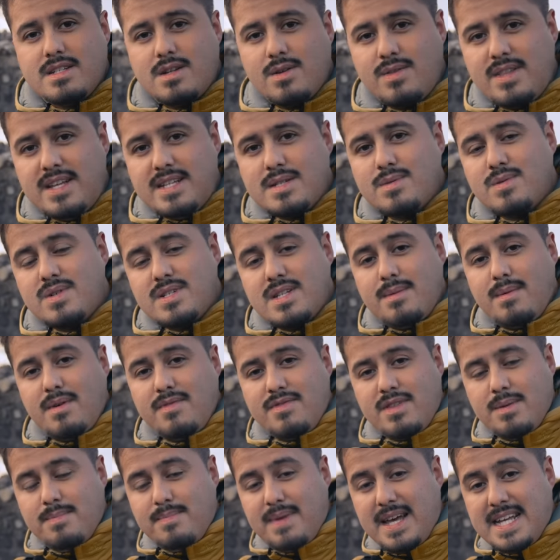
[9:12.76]
So these were some
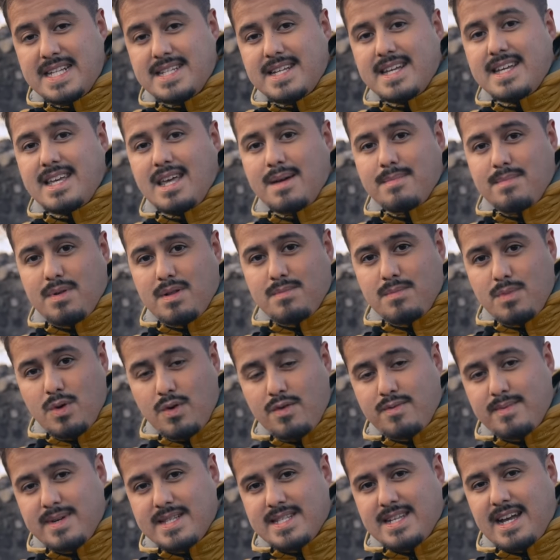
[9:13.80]
of the basic gimbal
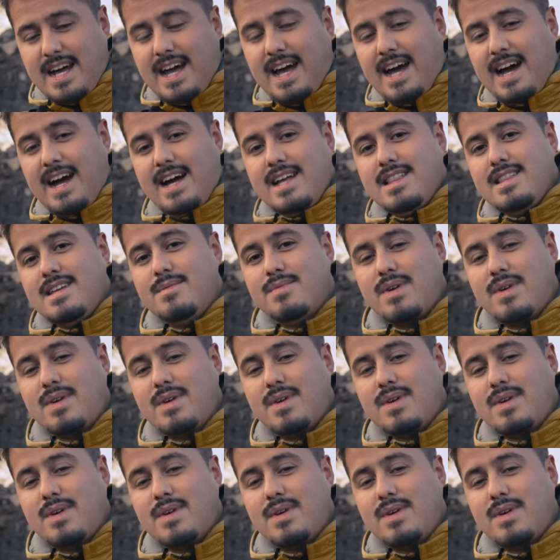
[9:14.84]
movements. I highly